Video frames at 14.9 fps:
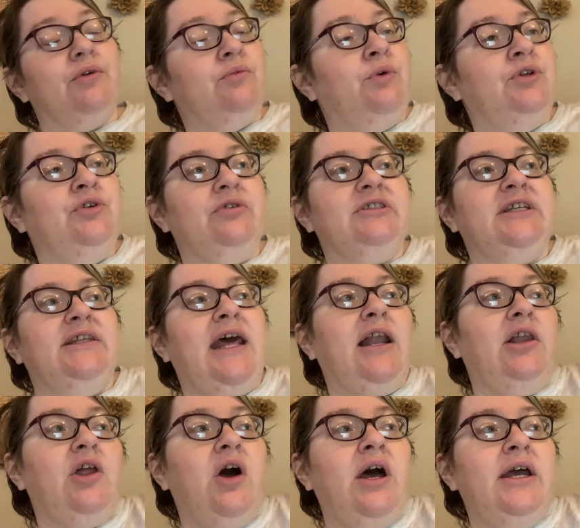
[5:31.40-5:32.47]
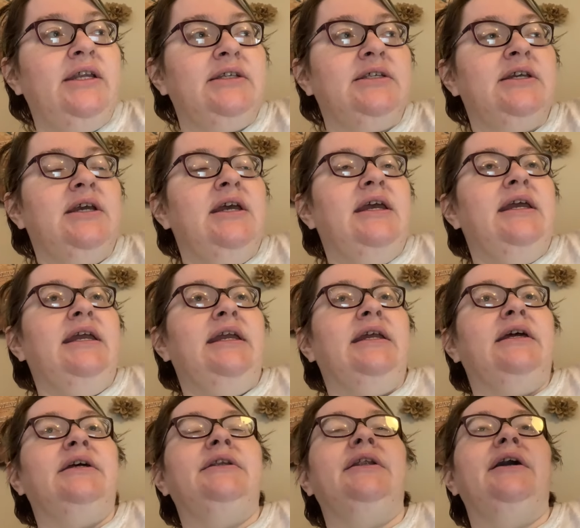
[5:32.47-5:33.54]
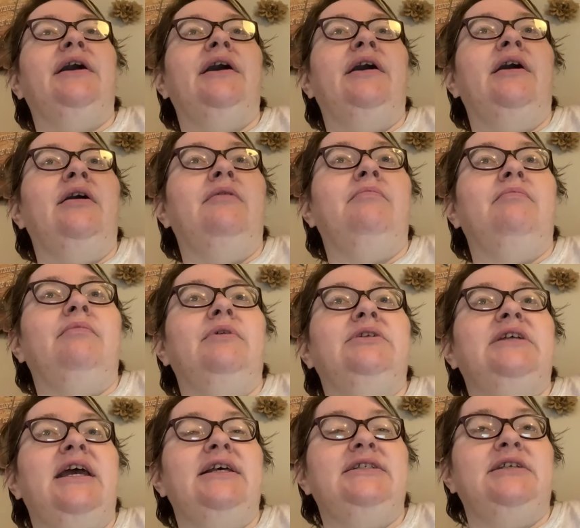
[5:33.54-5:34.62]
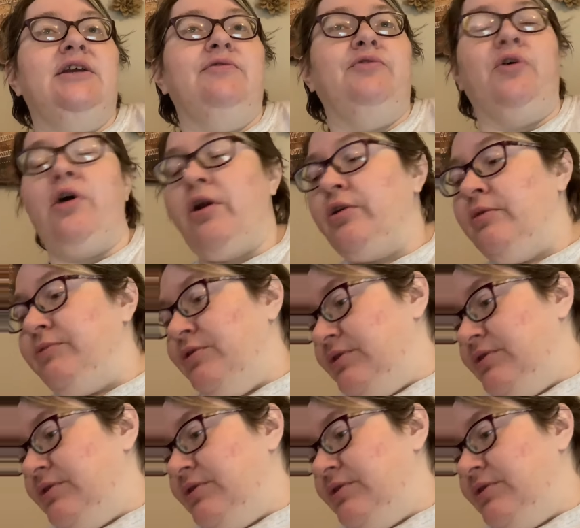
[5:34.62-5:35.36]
one. You'll see that a lot in testing for autoimmune